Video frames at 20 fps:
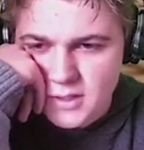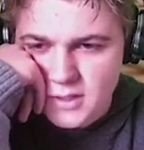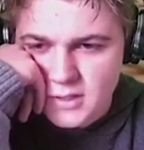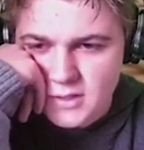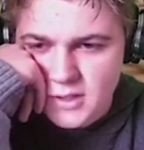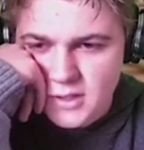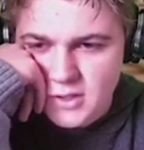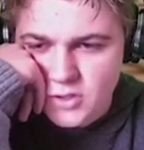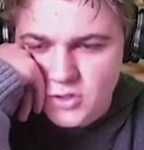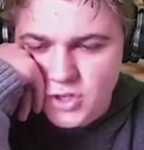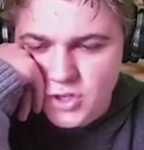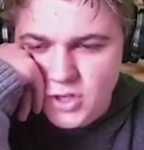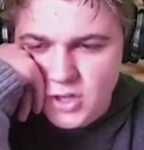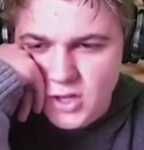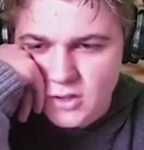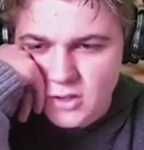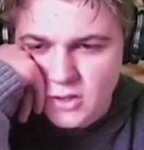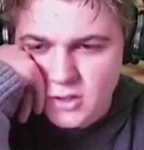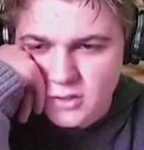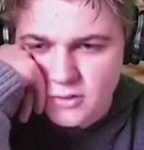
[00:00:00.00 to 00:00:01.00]

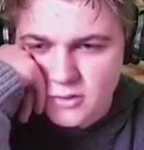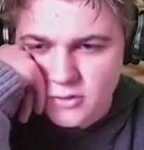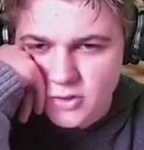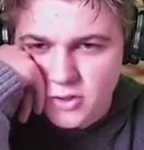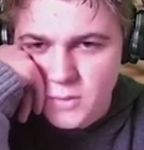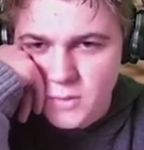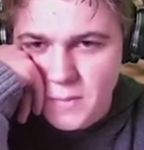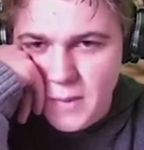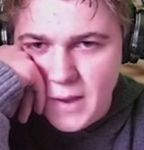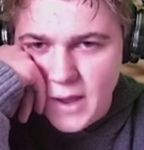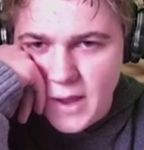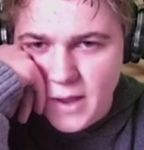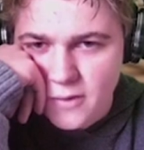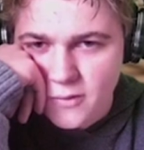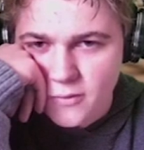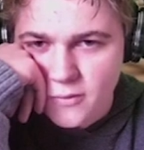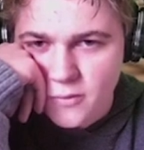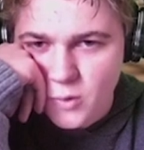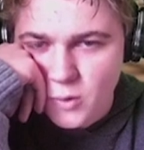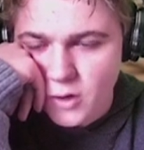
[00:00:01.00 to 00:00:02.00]
16G, it looks really
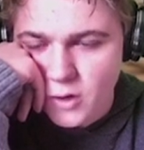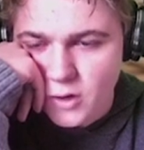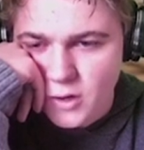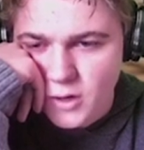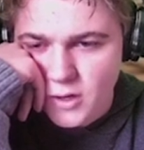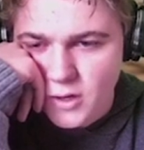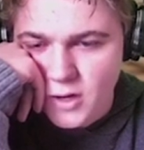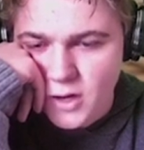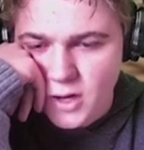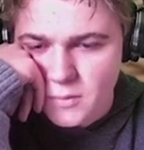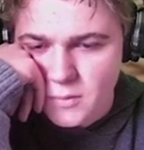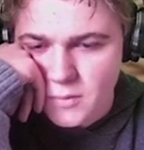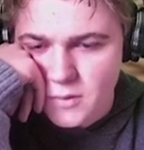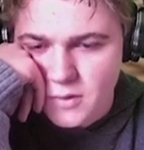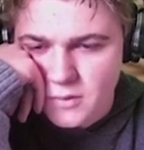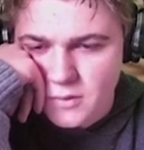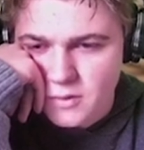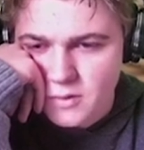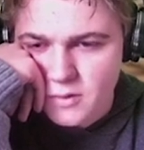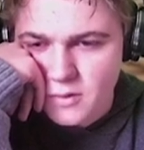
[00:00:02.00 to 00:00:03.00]
bad for
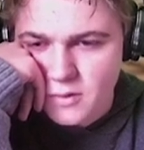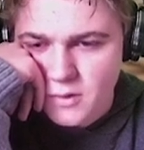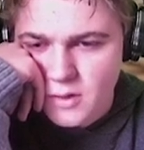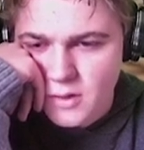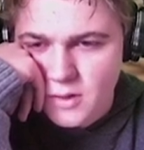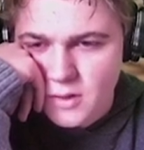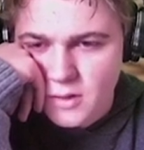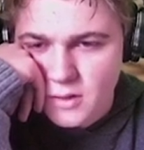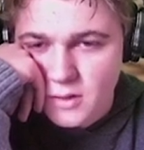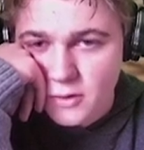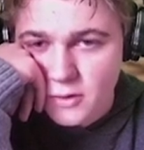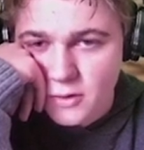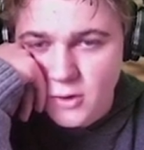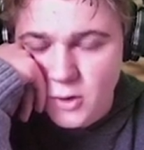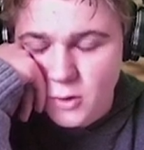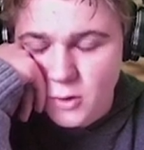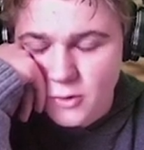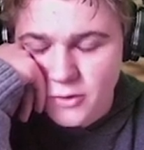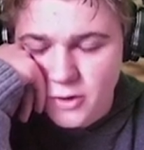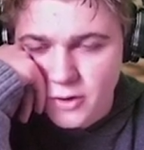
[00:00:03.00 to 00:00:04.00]
Anonymous.
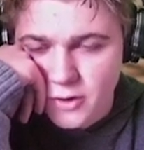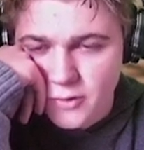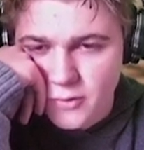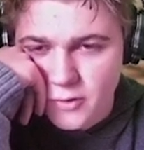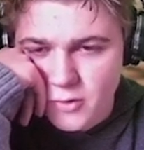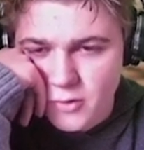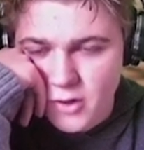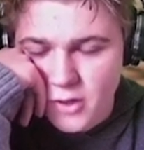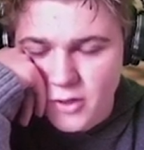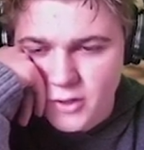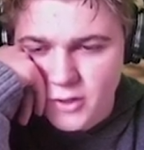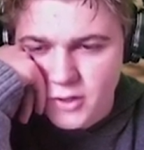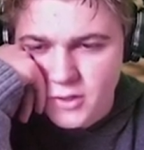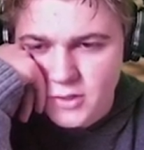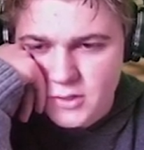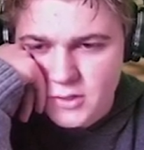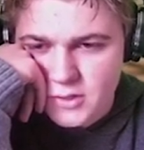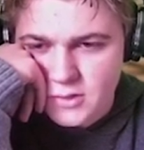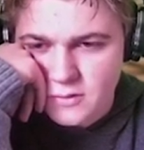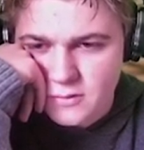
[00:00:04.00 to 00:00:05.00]
Or sorry, for
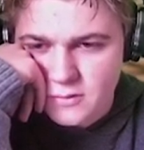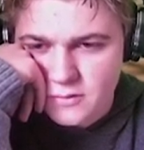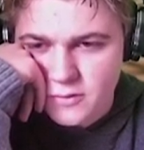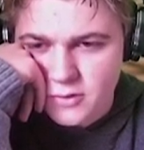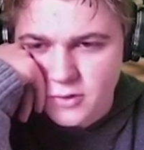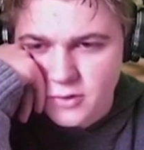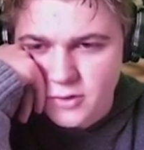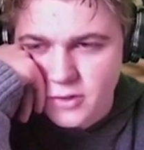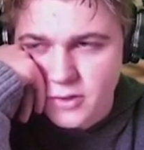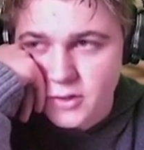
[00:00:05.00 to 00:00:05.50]
Rellius. For